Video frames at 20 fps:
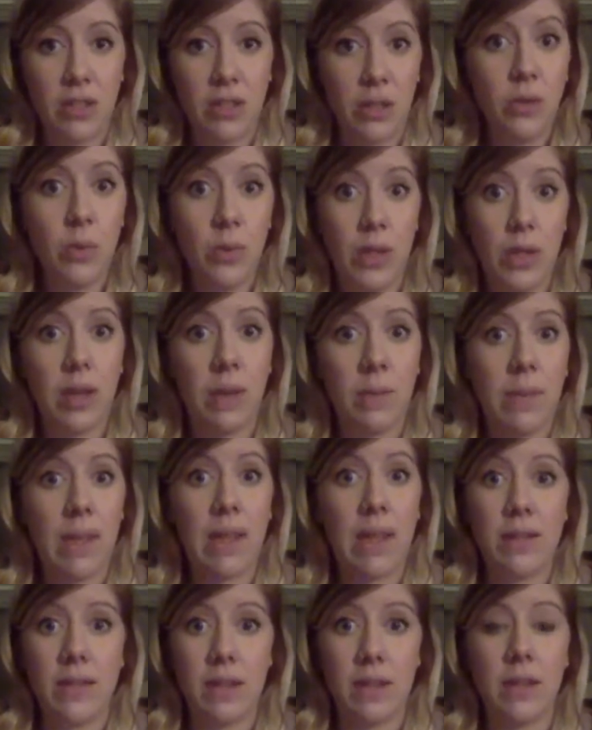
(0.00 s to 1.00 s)
to them.
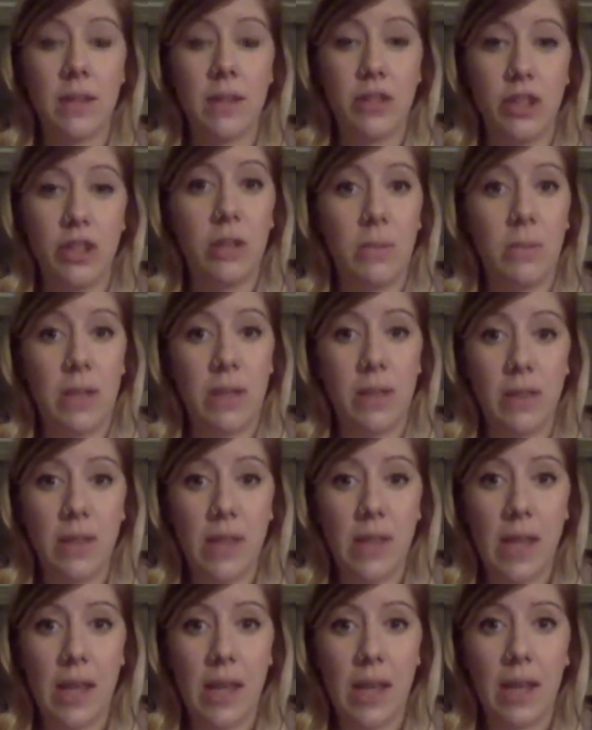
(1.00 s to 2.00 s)
That is a legitimate
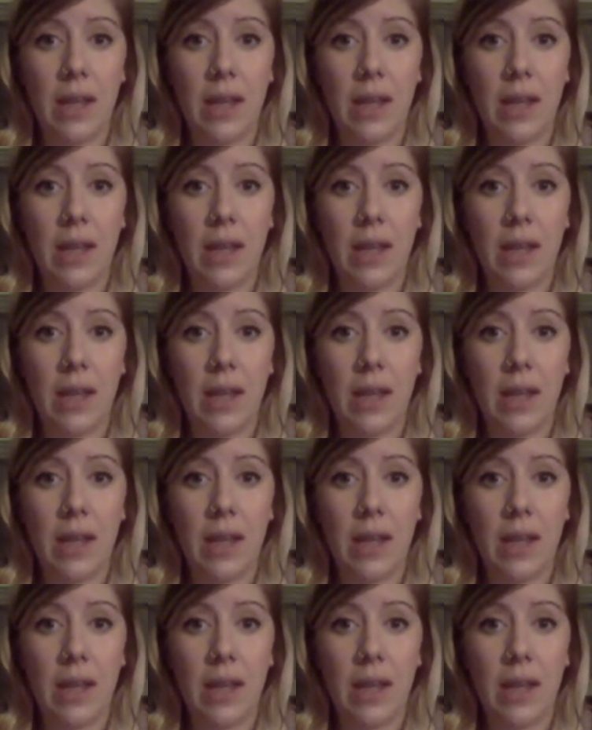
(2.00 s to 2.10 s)
thing.